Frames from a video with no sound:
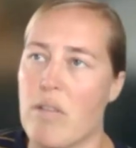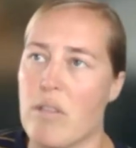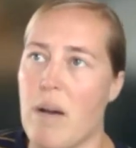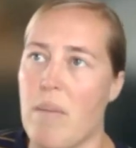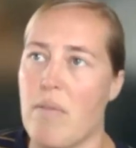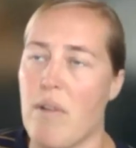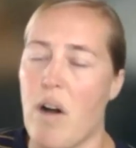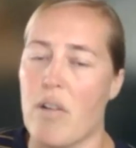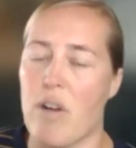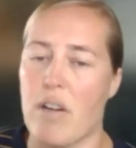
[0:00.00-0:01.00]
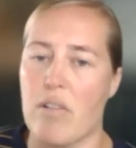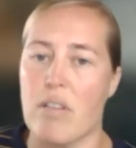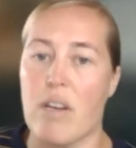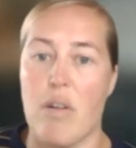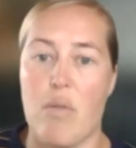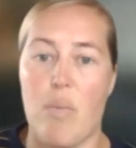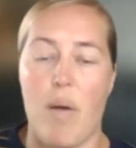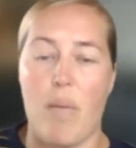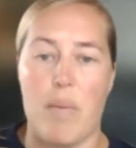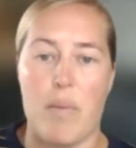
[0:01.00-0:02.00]
There's a couple of contractors I know who
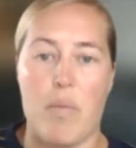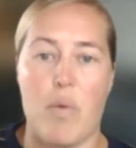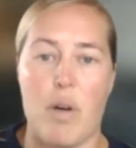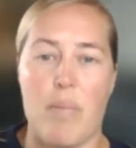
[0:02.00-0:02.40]
probably would work,